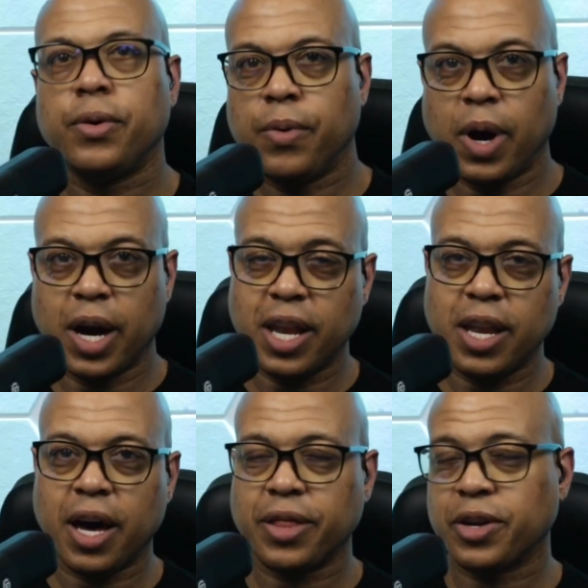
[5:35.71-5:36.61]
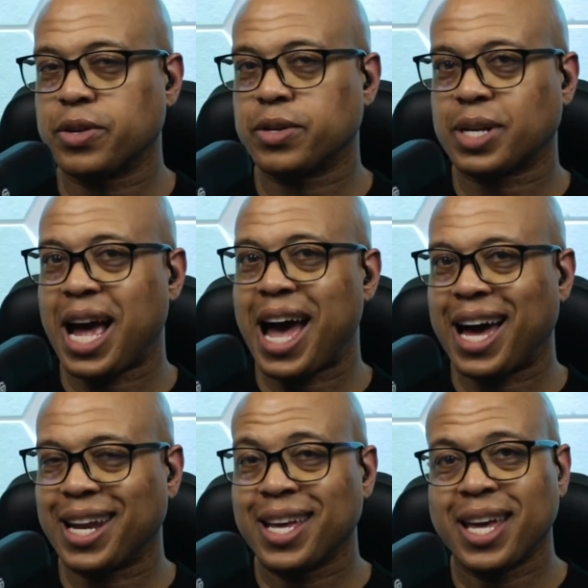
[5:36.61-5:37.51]
Another
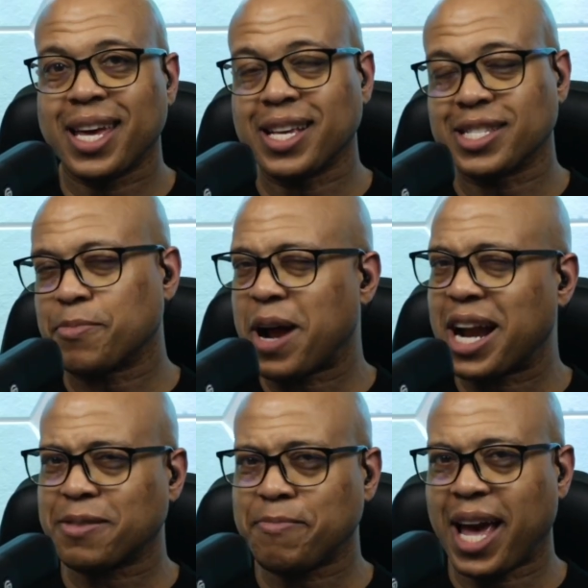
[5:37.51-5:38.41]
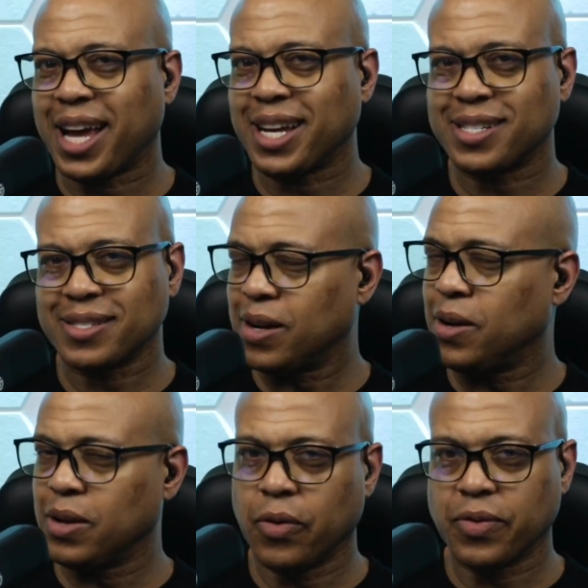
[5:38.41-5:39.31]
con is the product page is
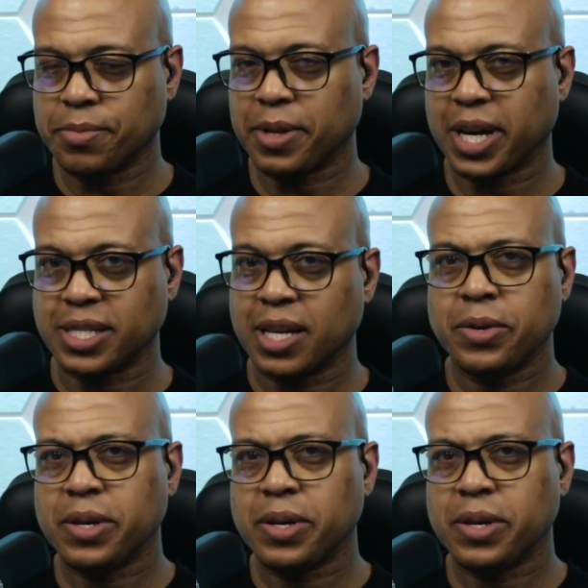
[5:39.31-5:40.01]
all over the place.